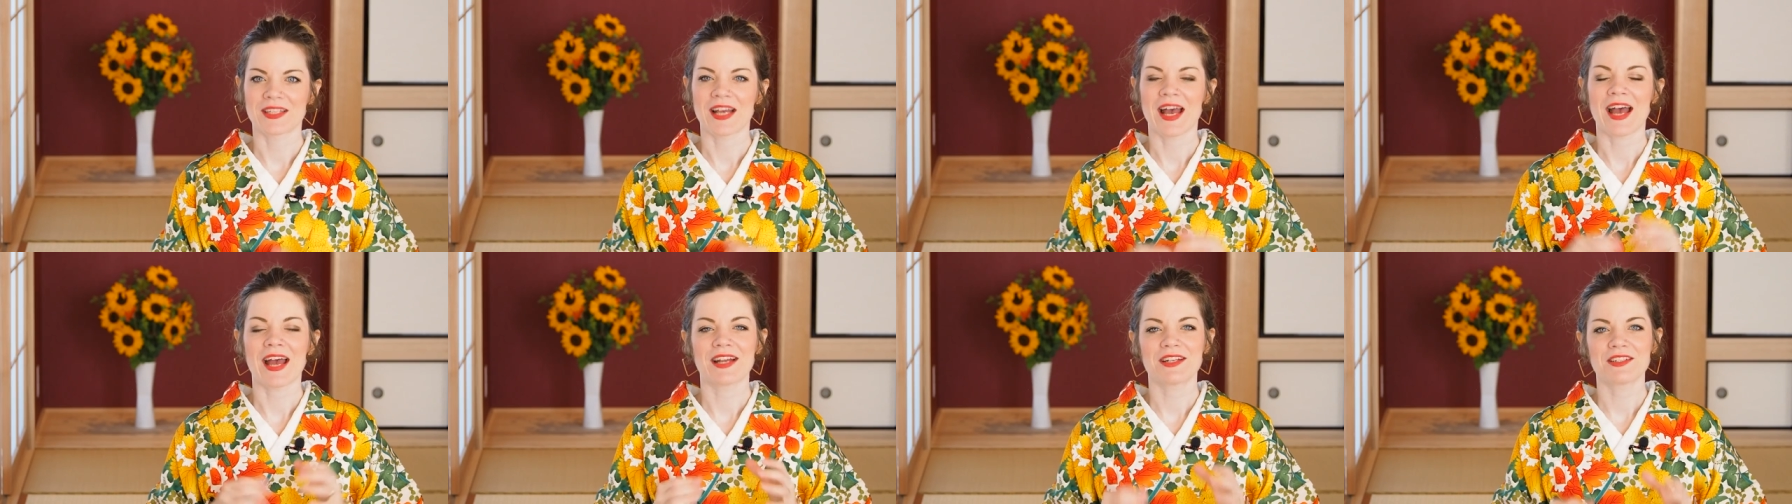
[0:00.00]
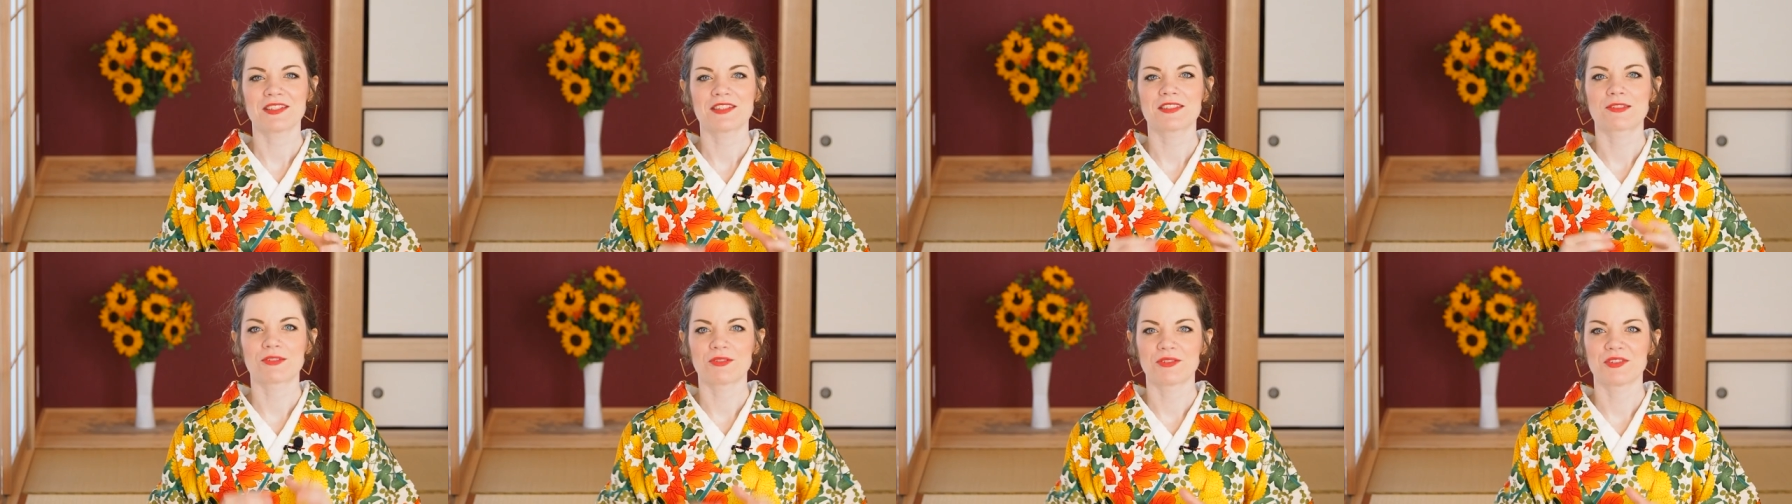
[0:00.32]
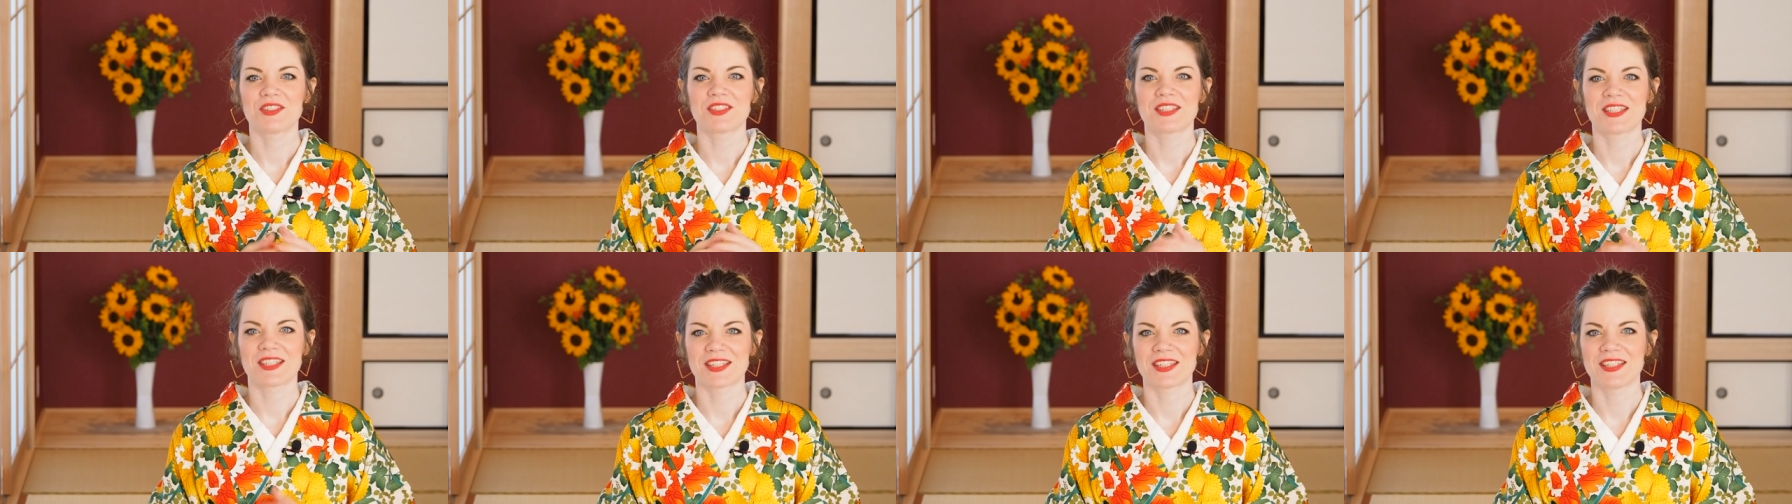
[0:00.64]
hand
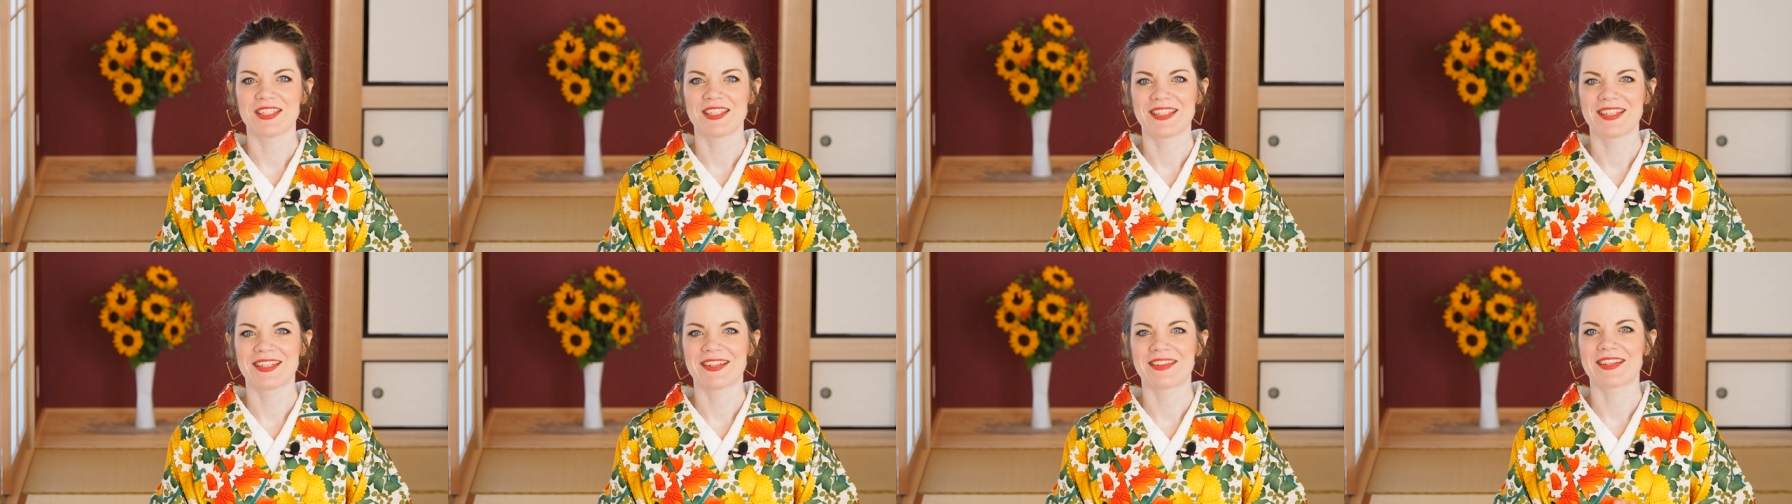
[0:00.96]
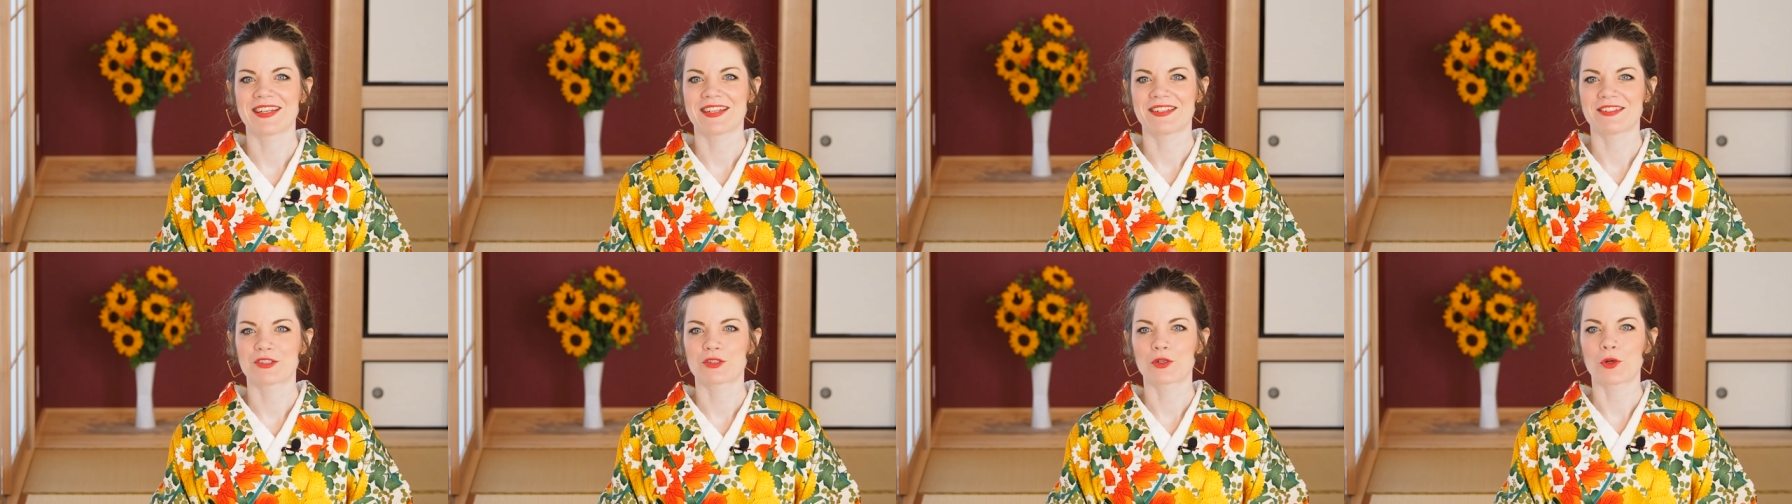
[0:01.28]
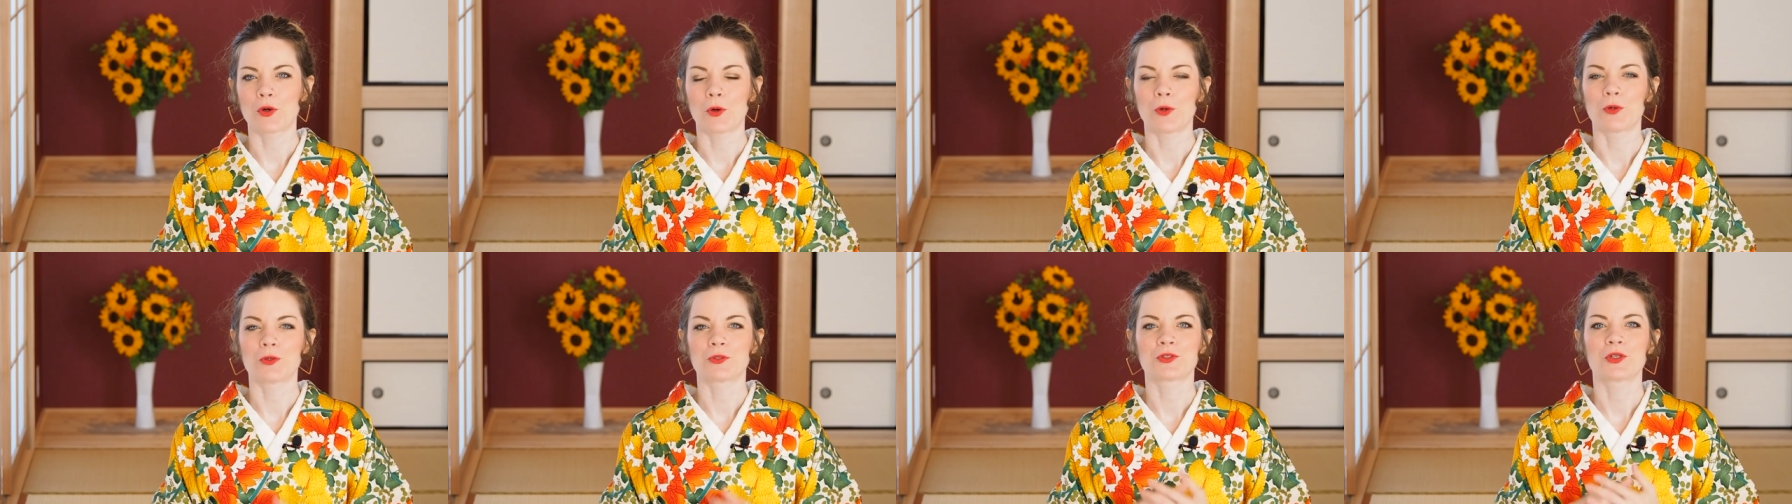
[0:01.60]
sewing technique that is
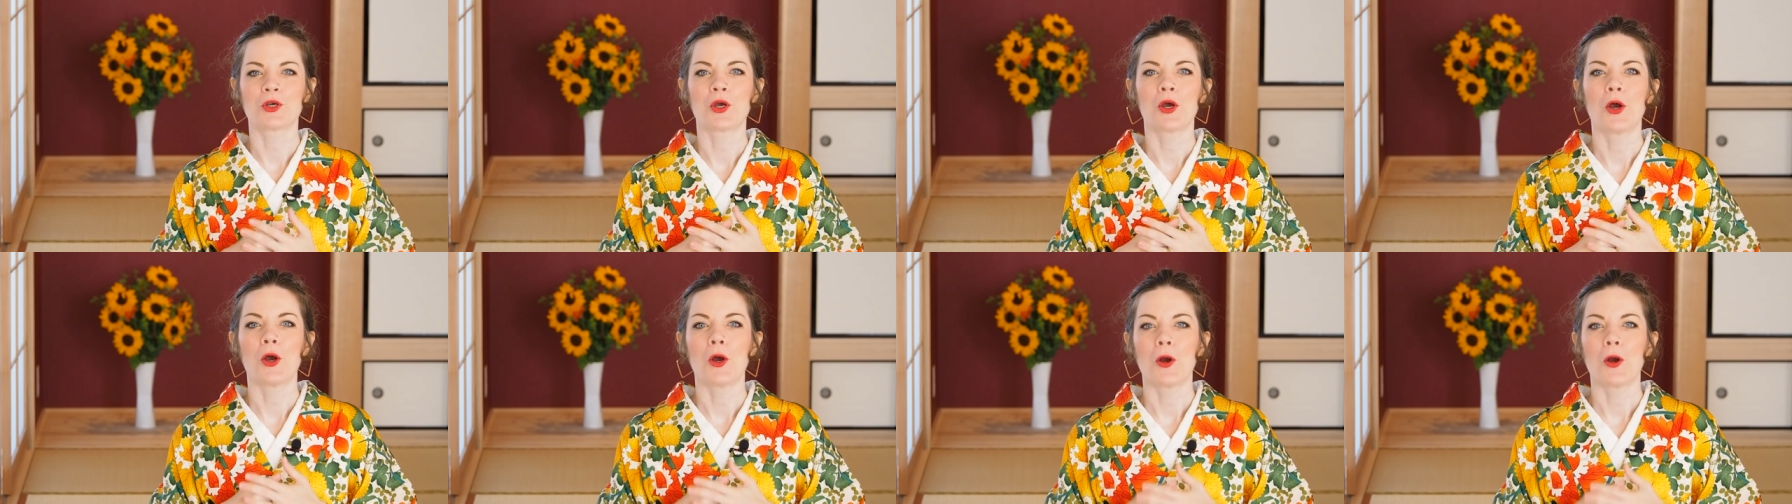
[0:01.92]
called